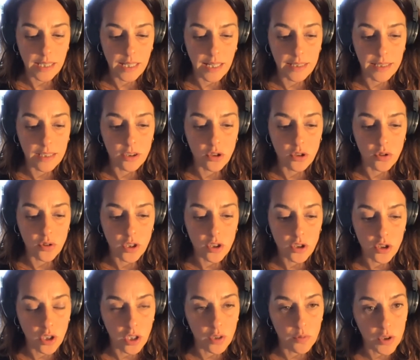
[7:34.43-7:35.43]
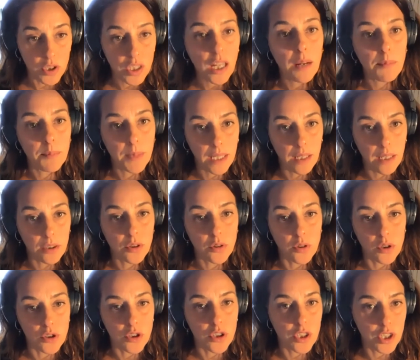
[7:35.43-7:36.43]
And in doing so, I was coming
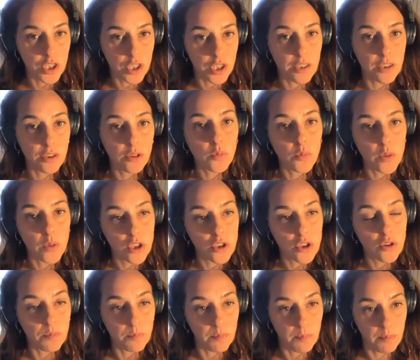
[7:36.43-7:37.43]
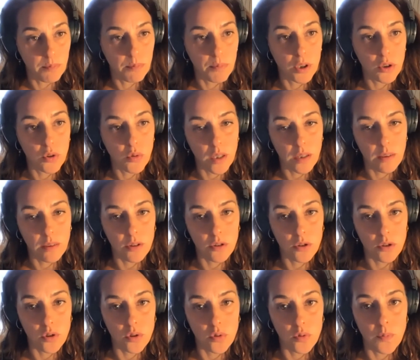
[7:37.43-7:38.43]
across a shared wisdom between the
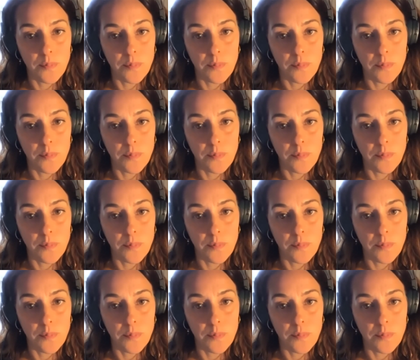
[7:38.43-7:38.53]
two.